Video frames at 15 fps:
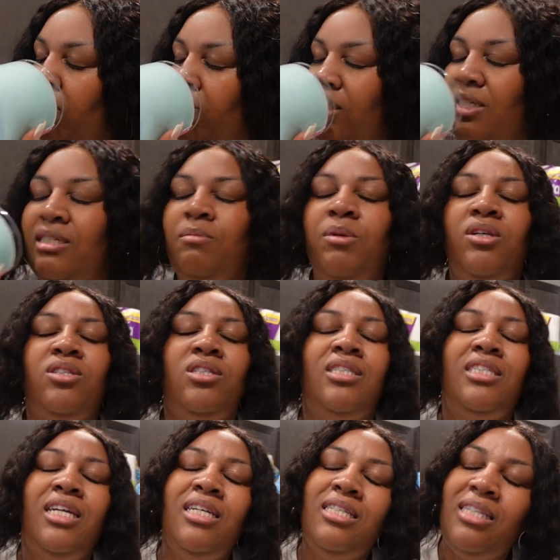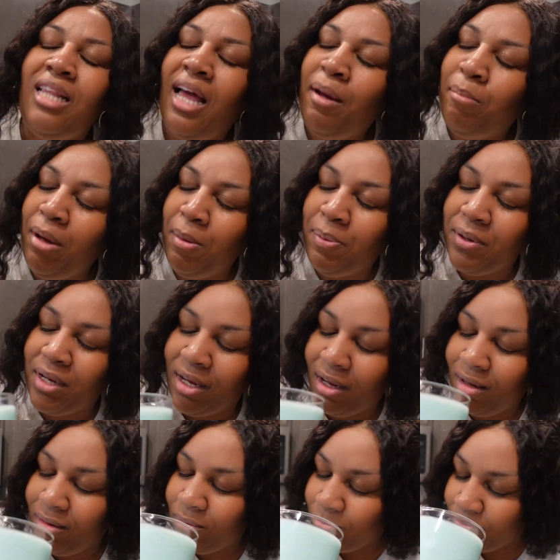This smells just like
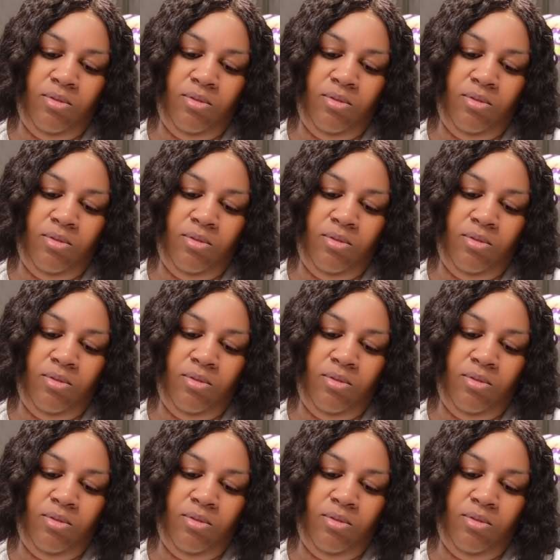bubblegum.